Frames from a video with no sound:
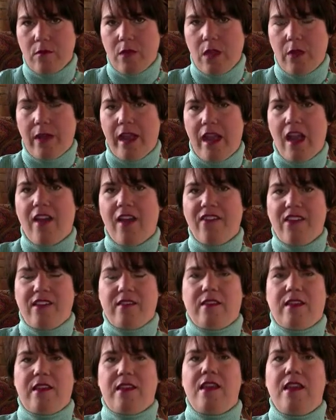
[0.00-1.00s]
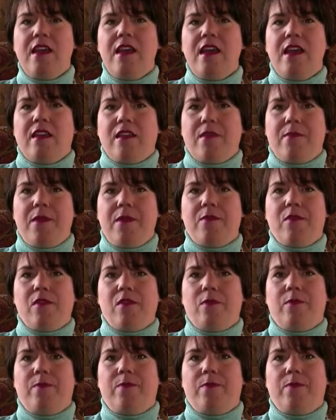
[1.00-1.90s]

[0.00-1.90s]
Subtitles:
Okay, obviously the people who